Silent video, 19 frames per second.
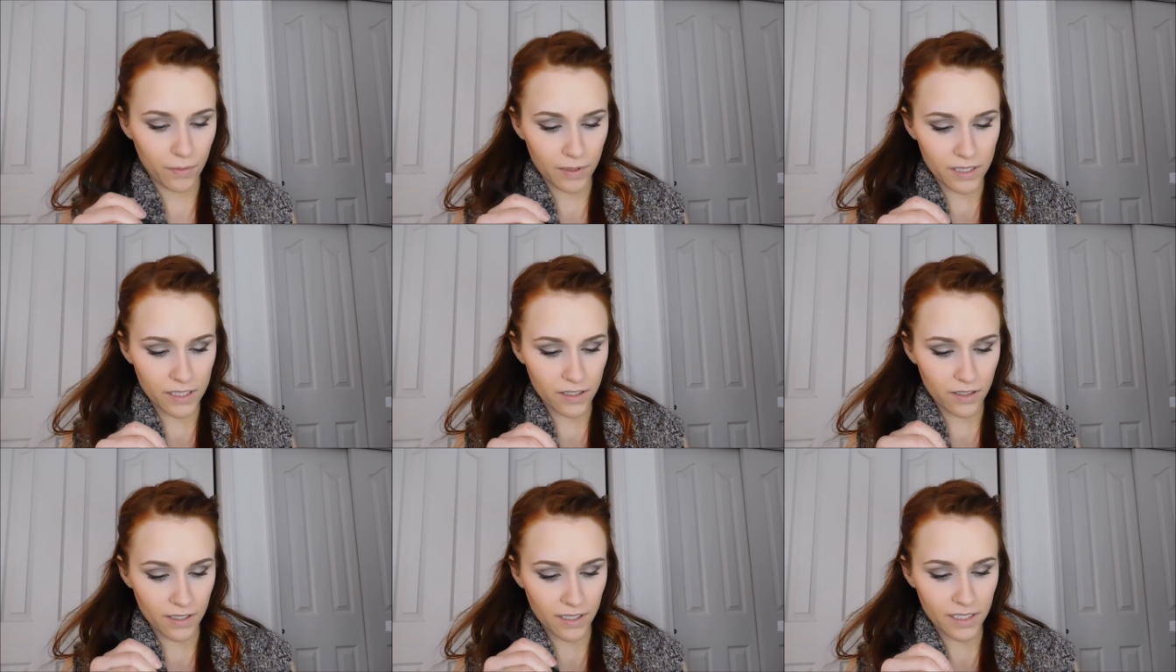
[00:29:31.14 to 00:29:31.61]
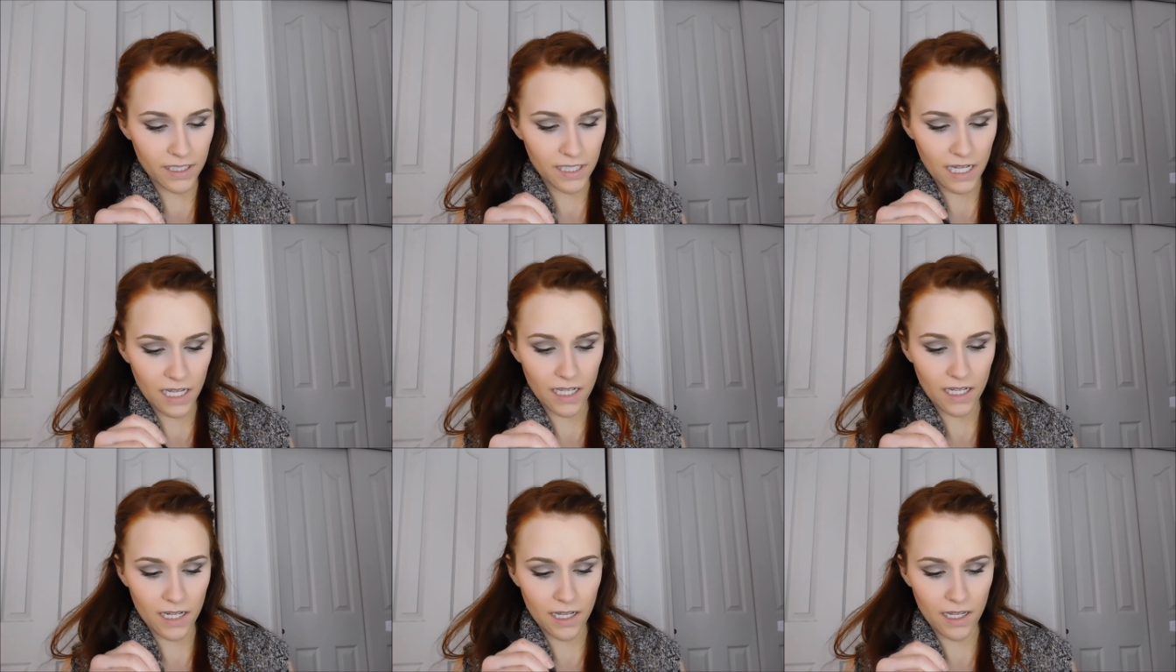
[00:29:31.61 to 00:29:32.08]
we started
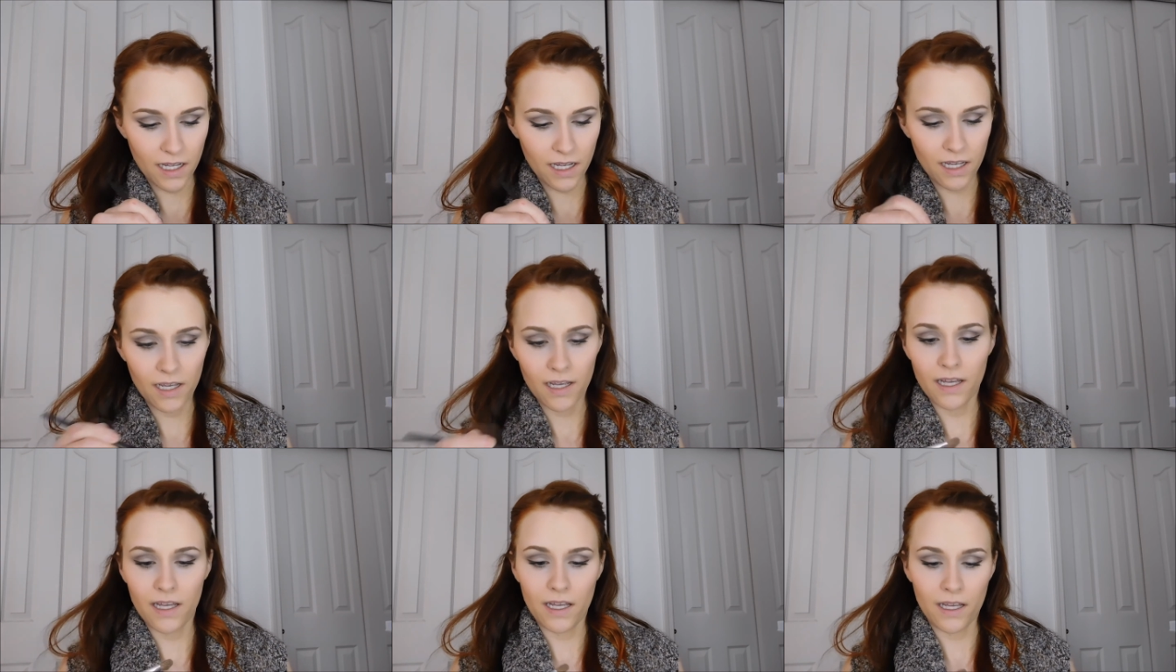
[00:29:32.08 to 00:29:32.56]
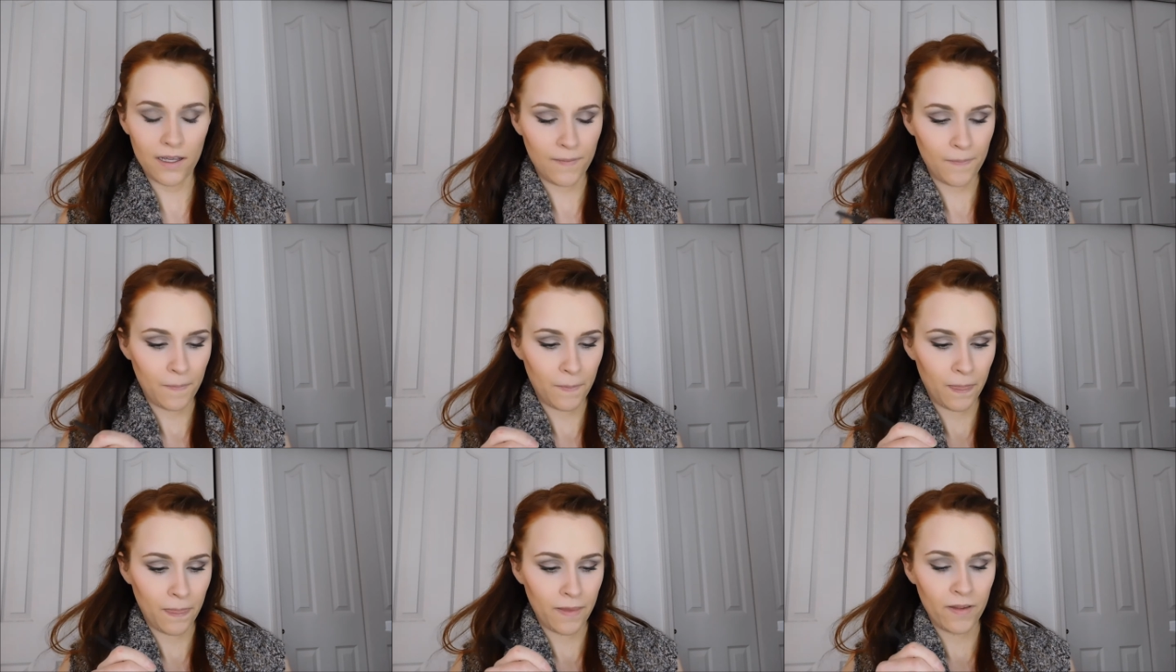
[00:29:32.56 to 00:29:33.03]
dating,
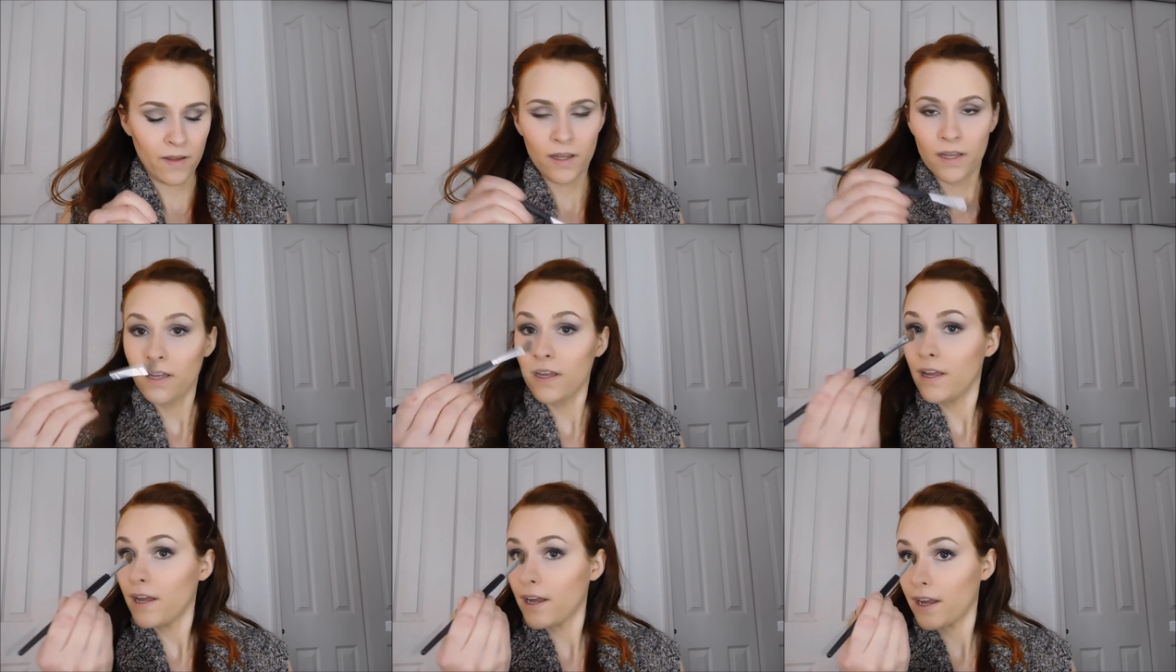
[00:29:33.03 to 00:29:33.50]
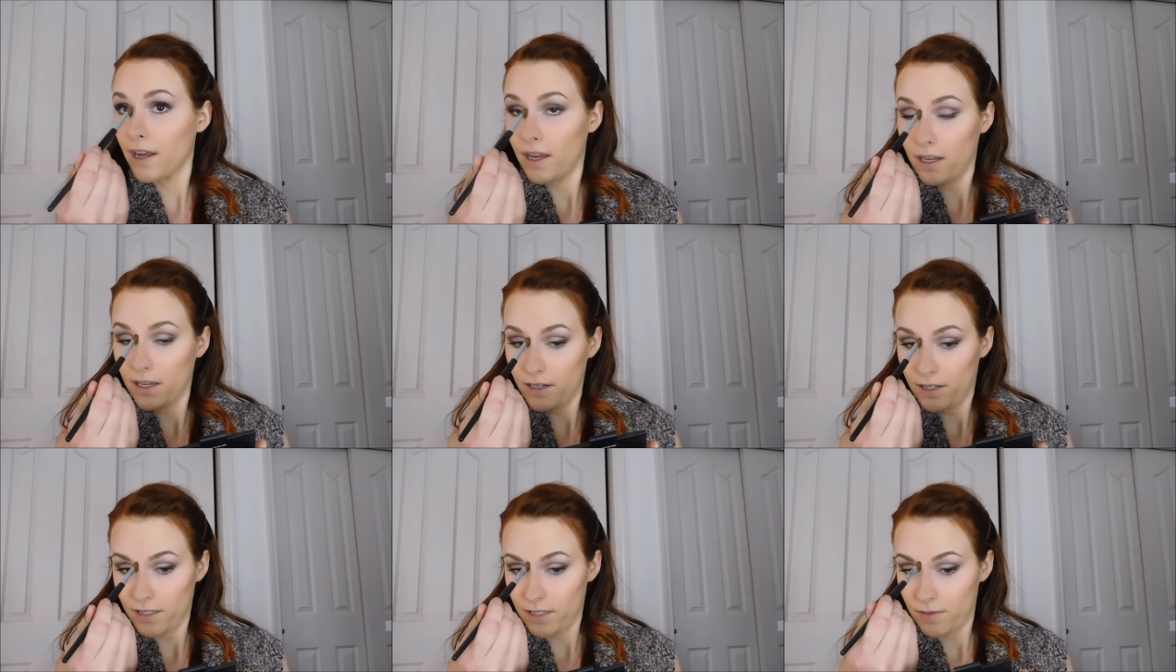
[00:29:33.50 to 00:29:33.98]

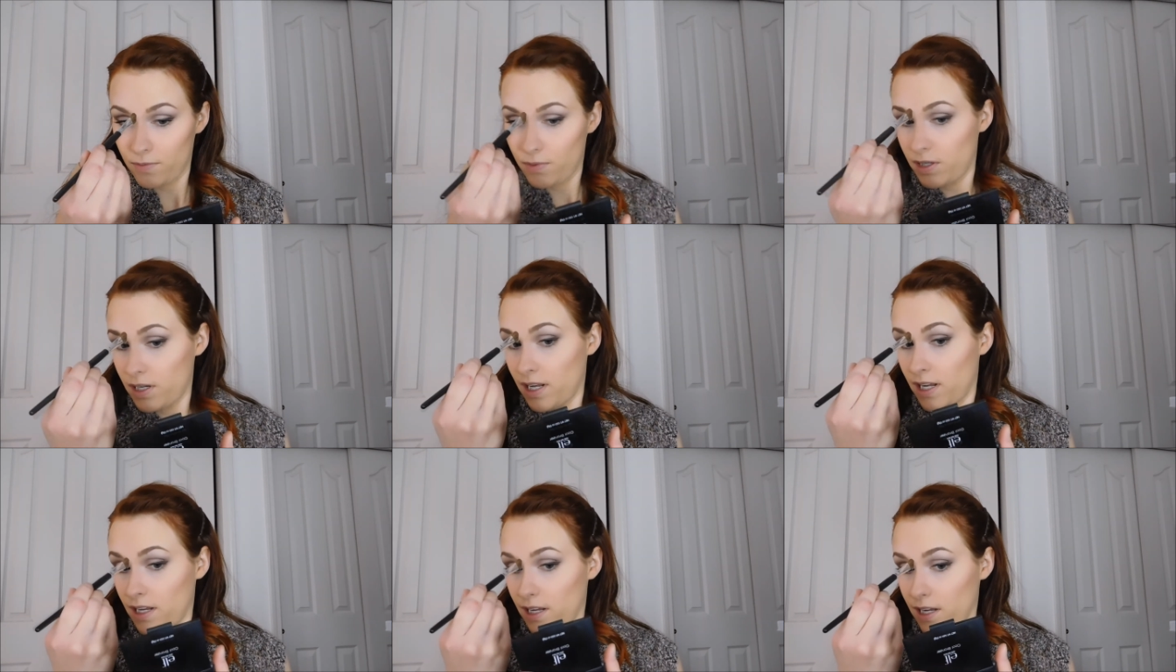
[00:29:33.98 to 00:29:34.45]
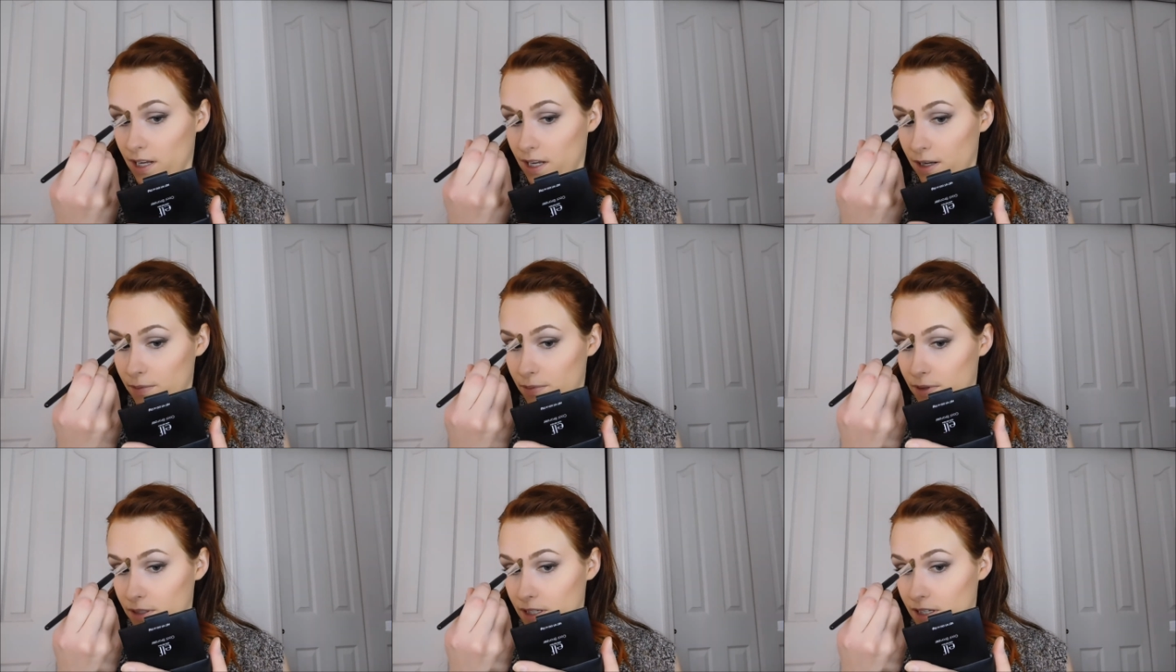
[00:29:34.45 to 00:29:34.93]
and it's been
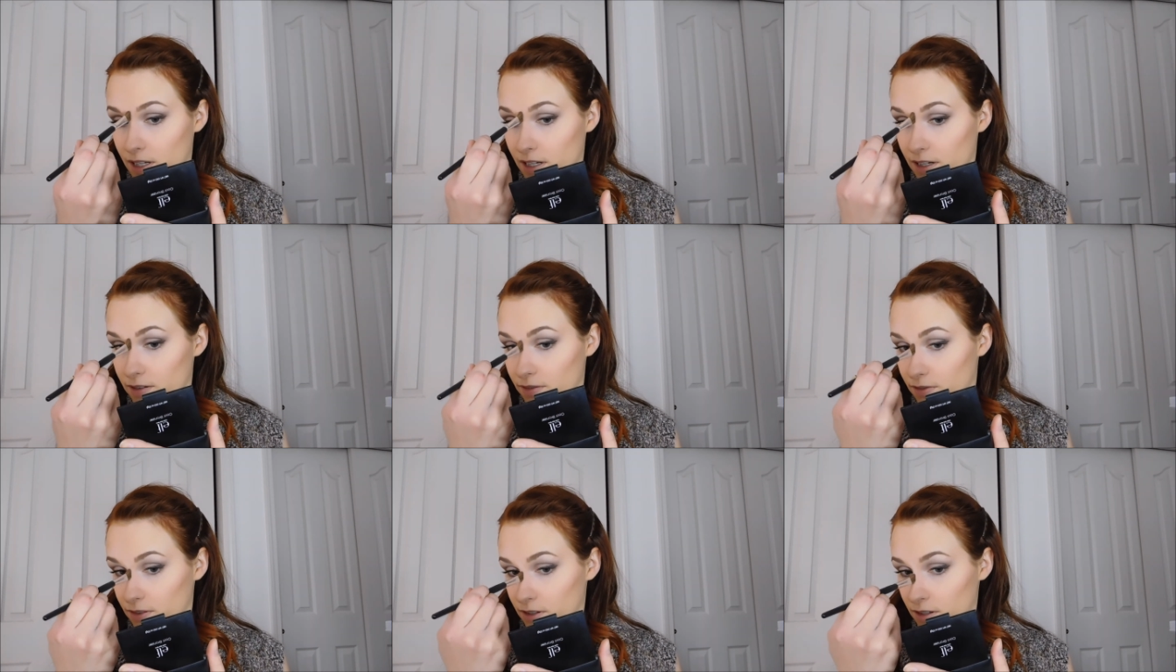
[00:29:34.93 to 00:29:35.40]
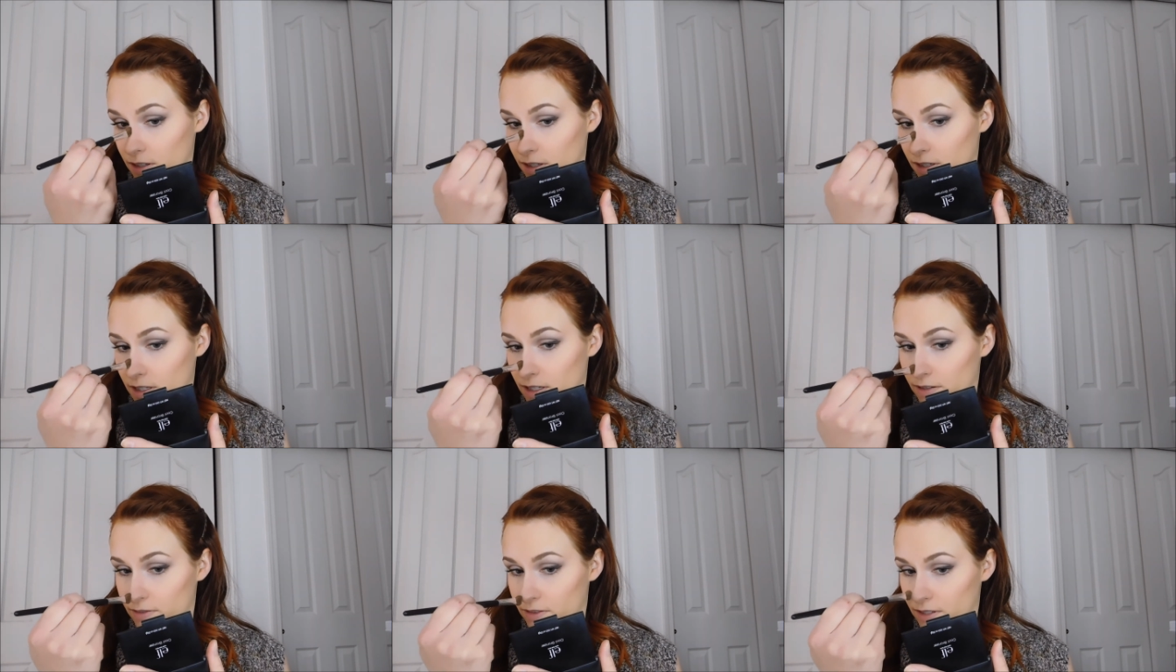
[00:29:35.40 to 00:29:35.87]
happily ever
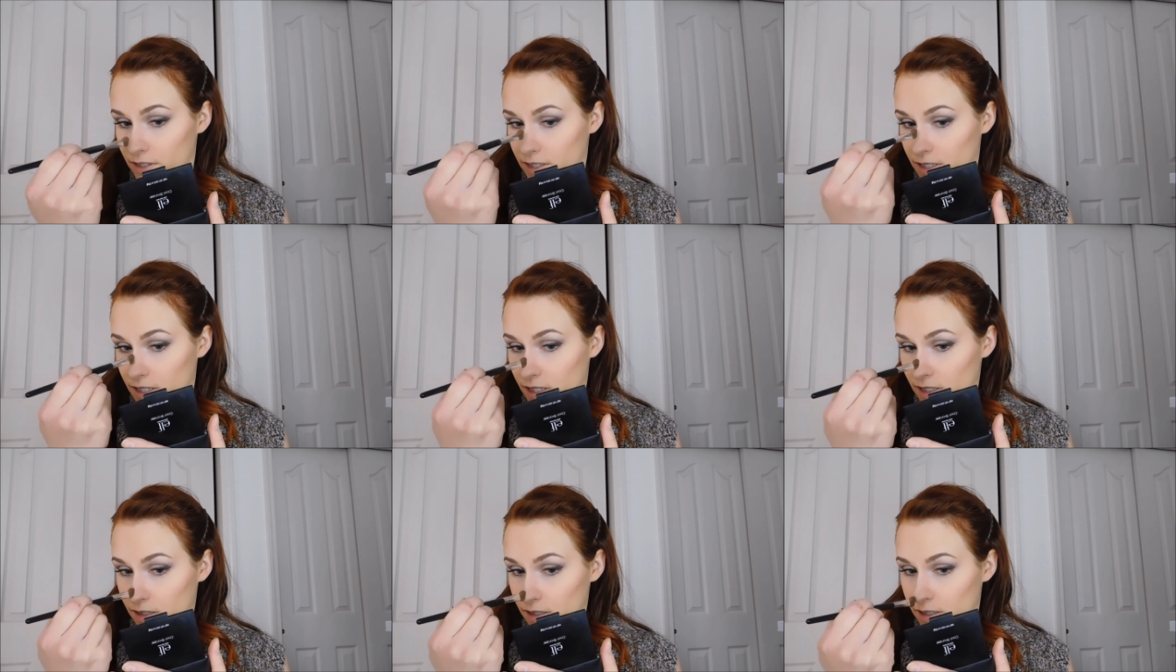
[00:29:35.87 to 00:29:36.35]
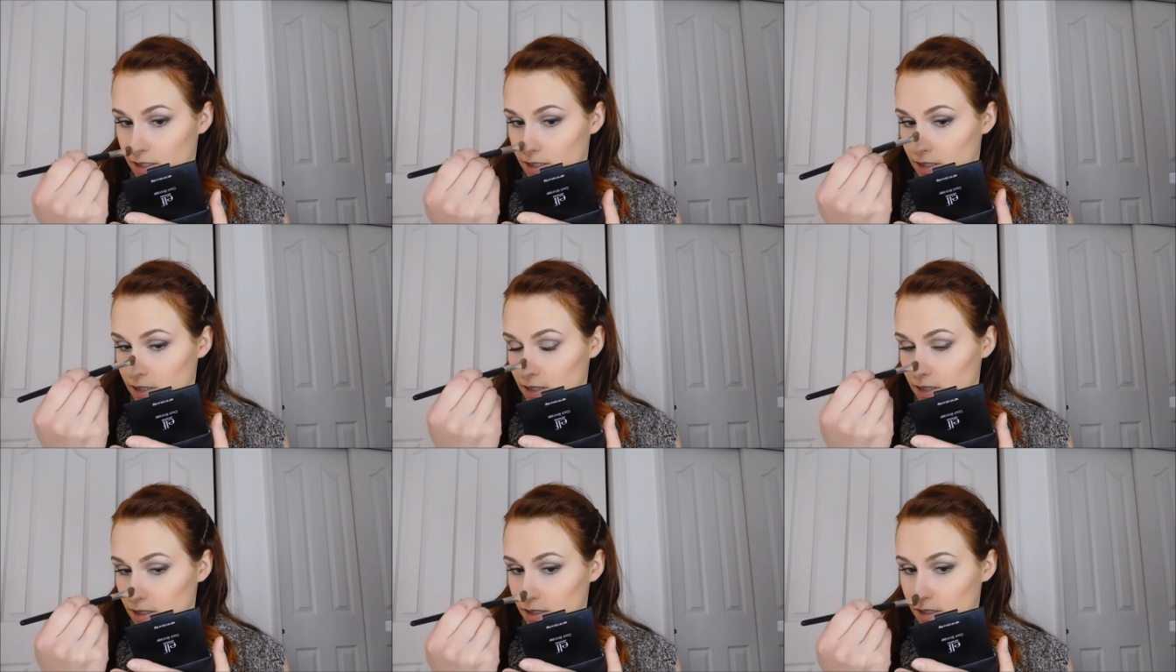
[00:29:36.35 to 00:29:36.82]

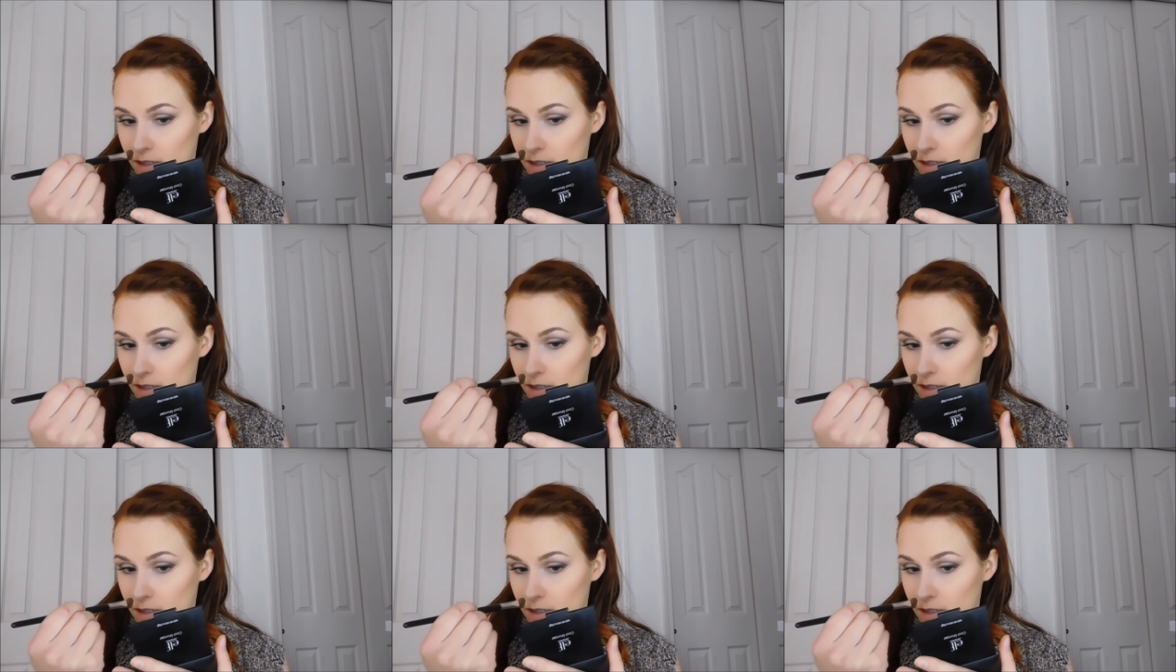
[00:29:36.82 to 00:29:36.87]
since.